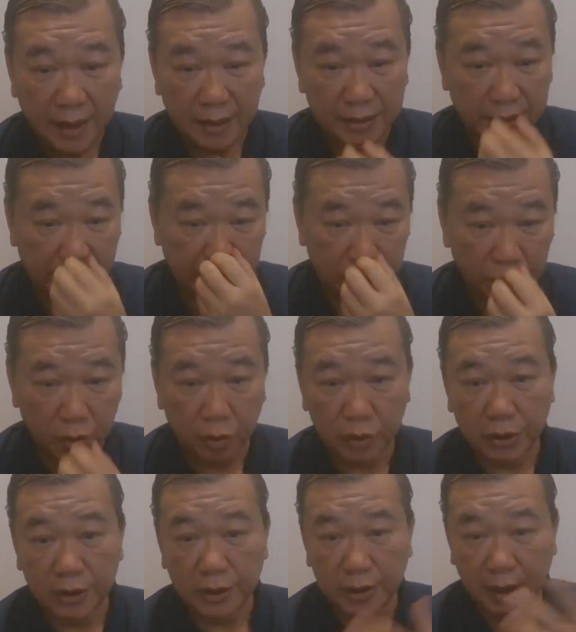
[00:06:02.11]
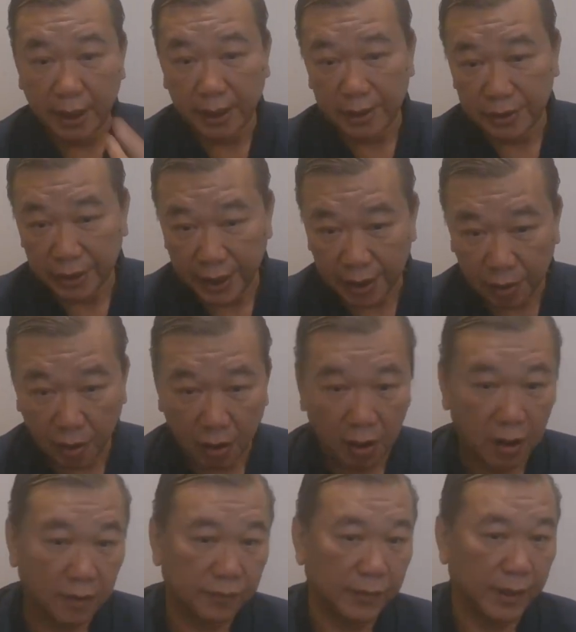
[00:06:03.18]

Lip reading: dry throat, dry cough